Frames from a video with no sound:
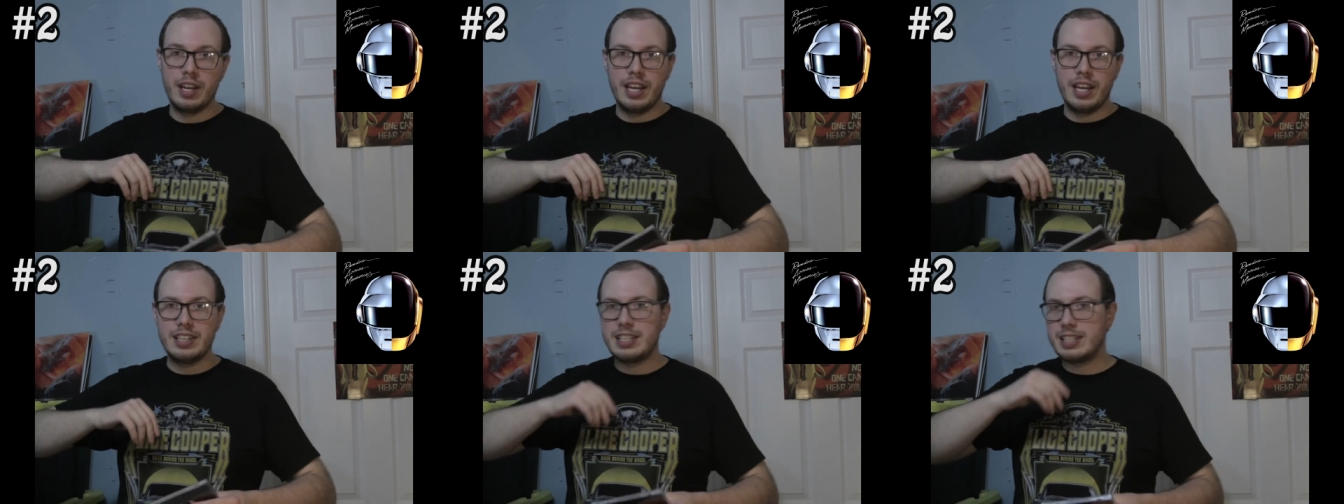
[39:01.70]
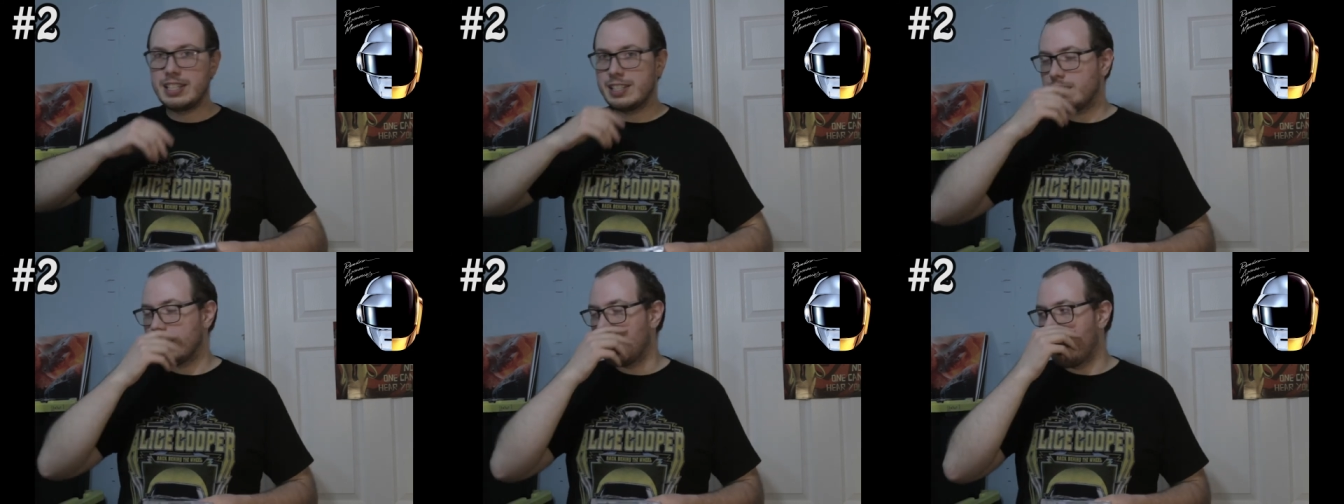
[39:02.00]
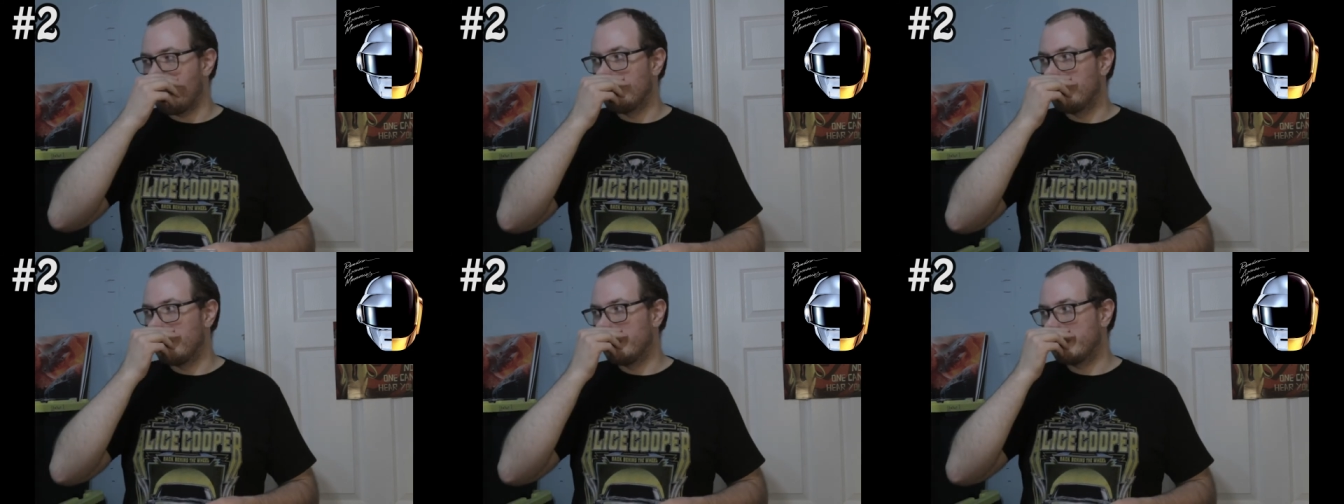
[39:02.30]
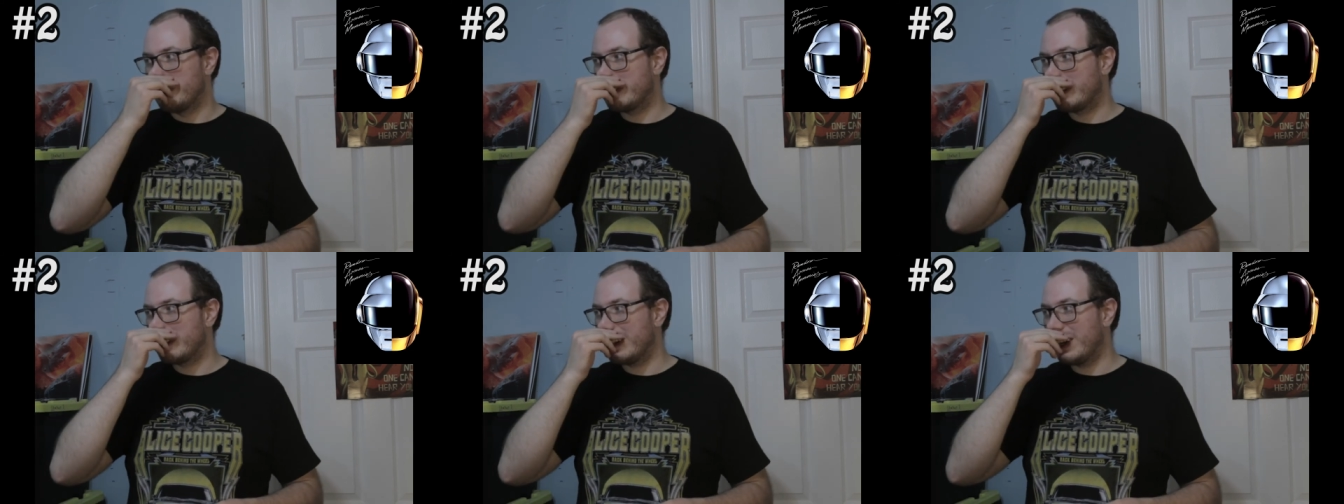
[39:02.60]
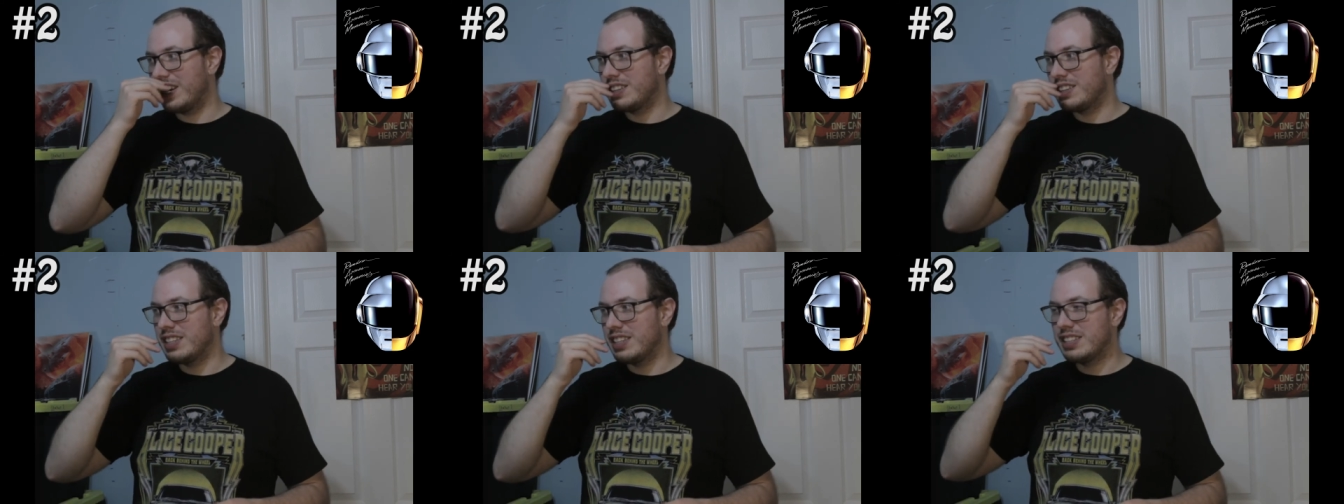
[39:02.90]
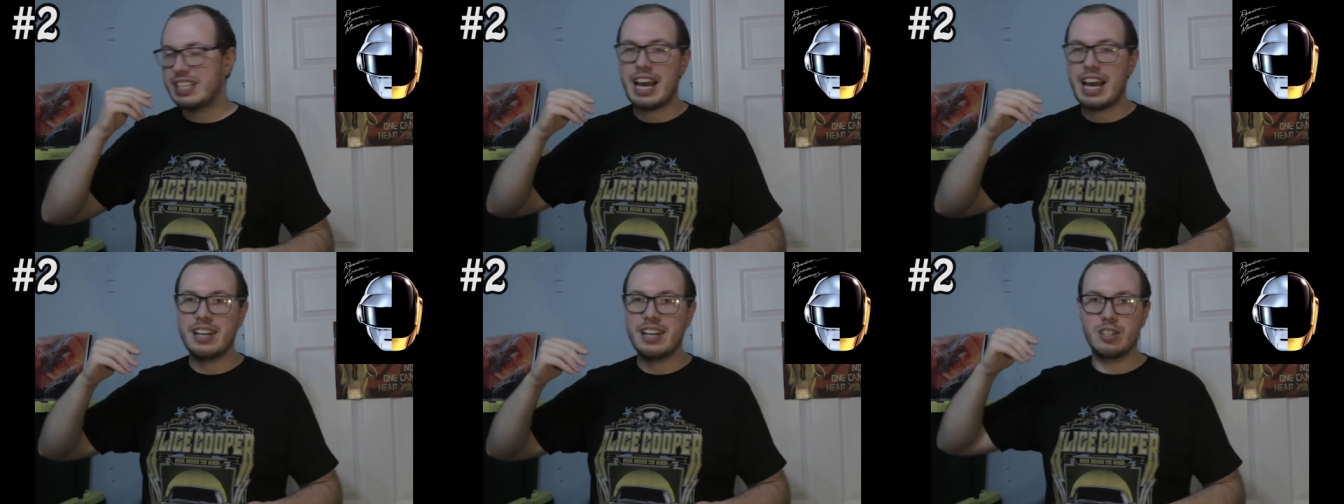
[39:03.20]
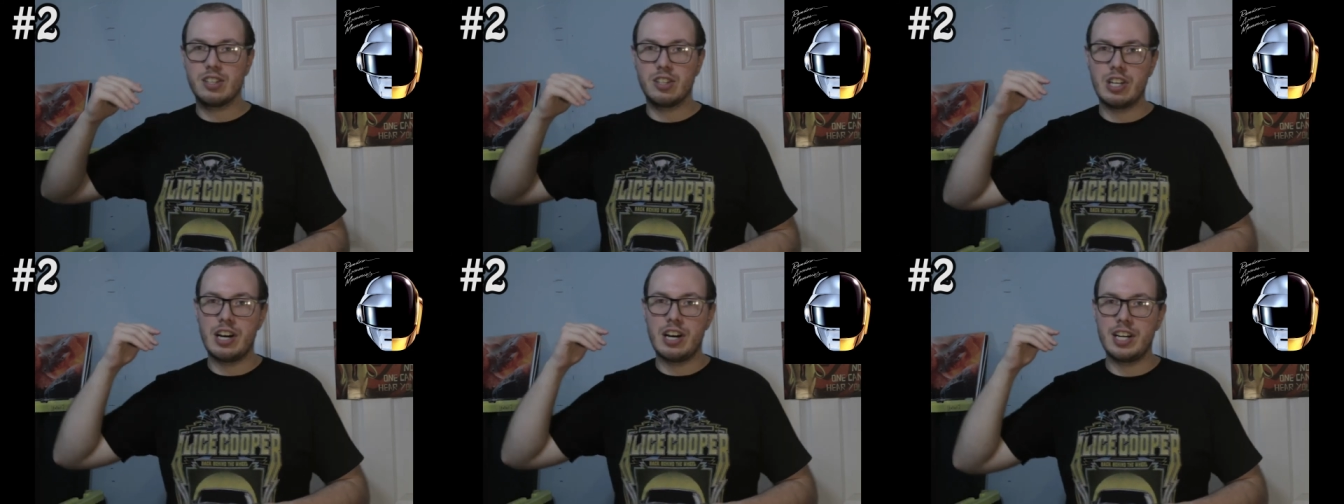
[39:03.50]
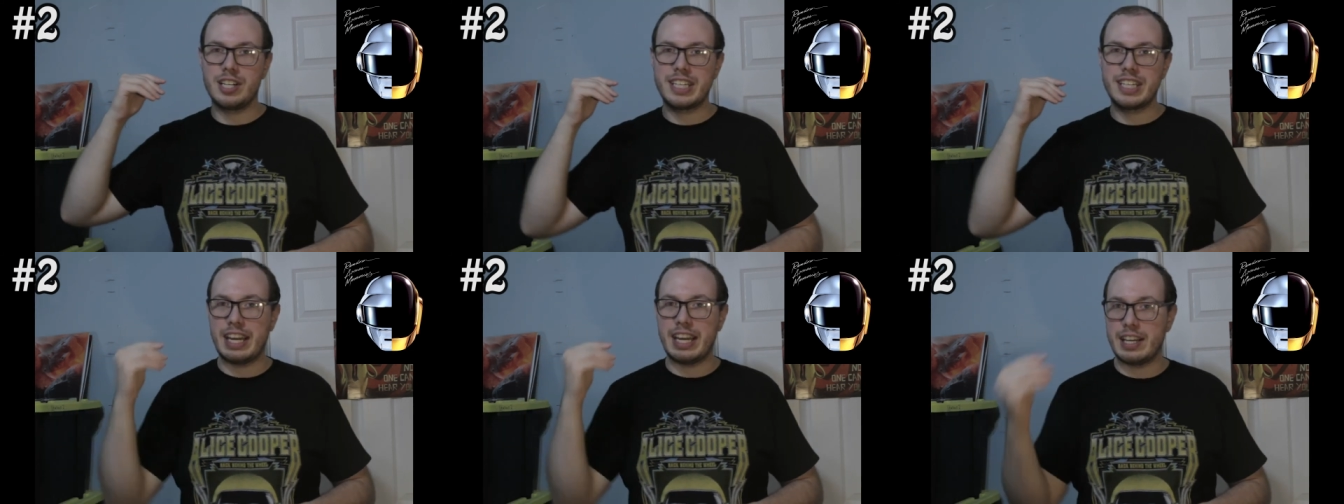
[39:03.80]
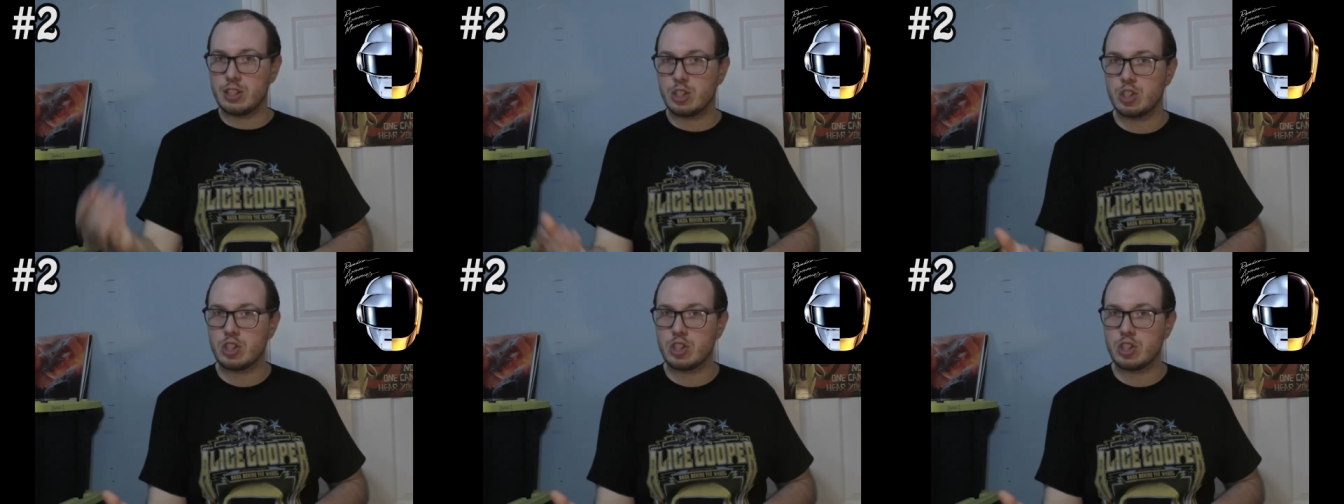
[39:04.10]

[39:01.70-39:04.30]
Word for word: This almost this has a lot of guest